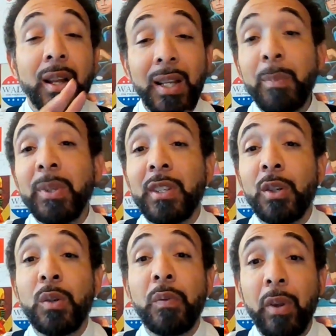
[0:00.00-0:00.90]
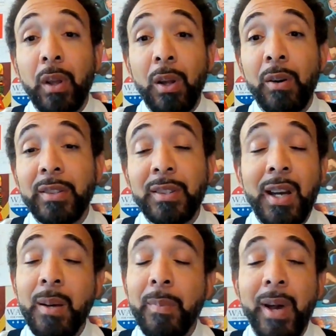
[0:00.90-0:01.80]
let me tell you, for the longest
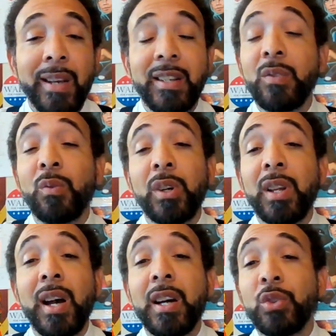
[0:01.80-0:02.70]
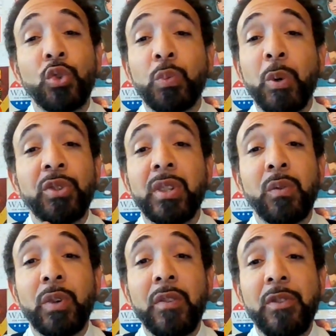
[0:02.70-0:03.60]
time, I didn't realize you were supposed to get
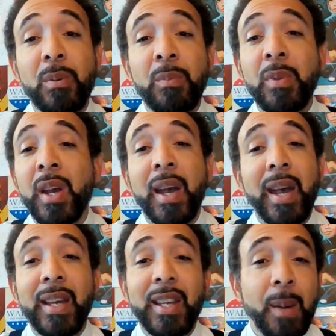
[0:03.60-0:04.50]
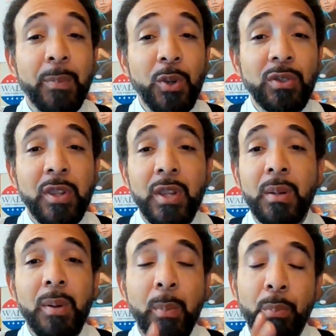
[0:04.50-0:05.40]
rid of them and kept using
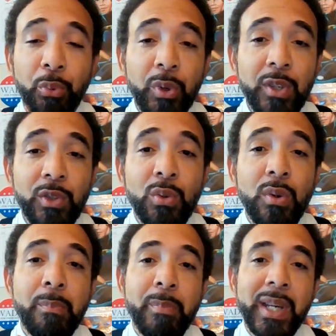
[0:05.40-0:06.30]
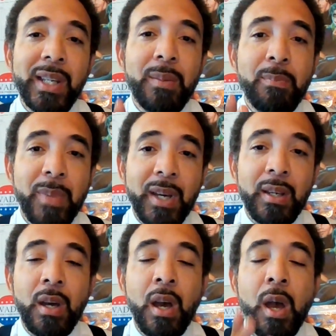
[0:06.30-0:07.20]
them. I'm pretty sure many
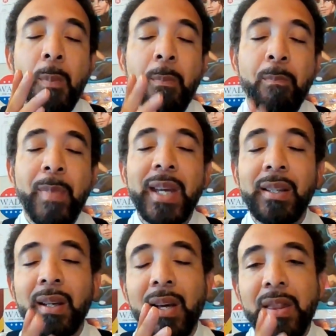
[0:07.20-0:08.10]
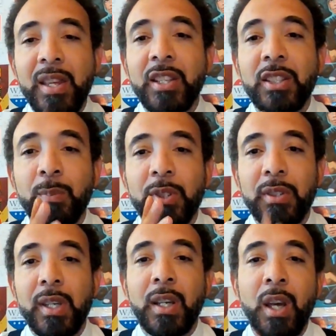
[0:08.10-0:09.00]
men make this
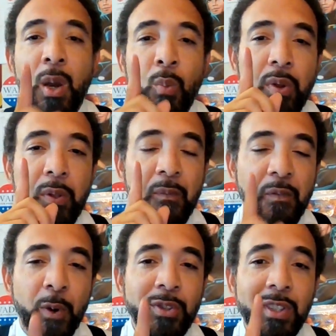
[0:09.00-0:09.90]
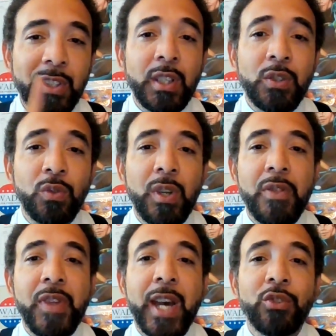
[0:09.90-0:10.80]
mistake. Well, the first accessory
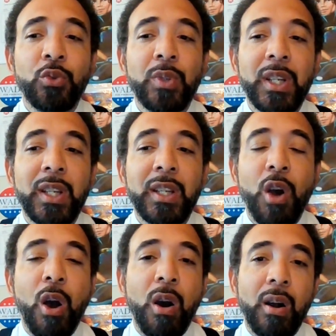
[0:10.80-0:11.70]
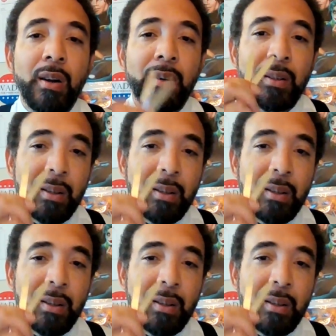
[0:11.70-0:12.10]
that you need are